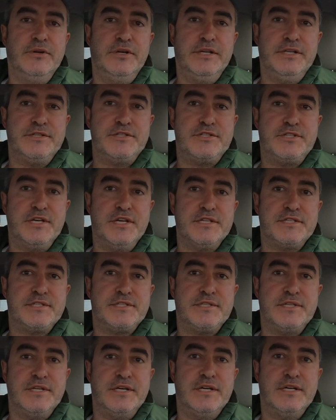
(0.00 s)
It's
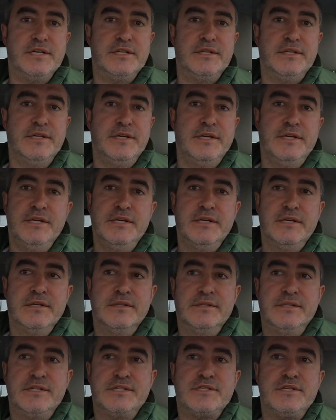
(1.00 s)
just
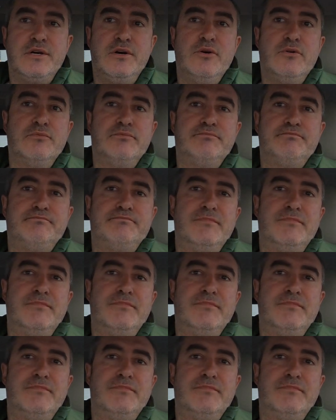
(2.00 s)
there's no